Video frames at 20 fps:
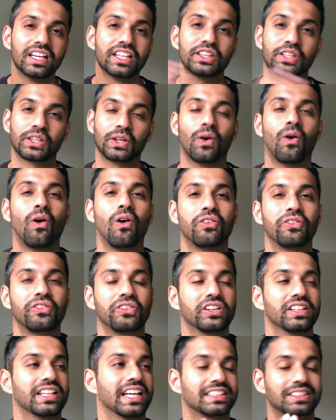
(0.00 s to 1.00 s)
the
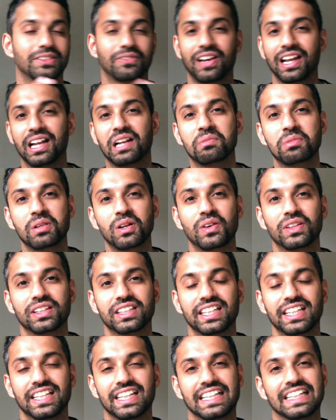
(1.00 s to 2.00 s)
offer that's available on
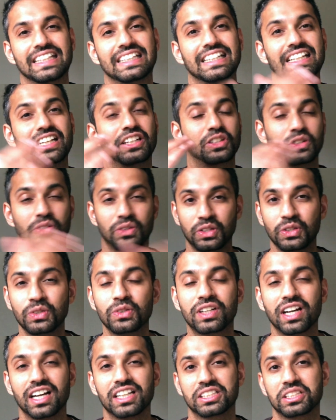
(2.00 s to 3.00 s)
the internet to new
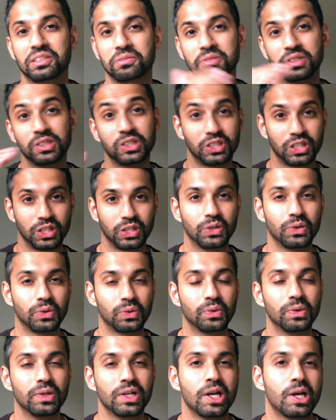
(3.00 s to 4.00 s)
customers to
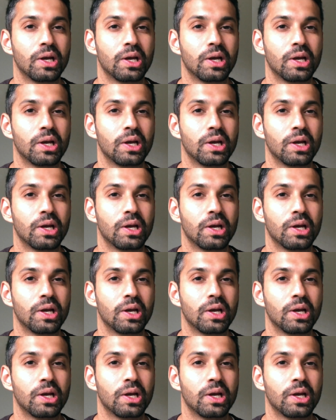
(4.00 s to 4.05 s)
you,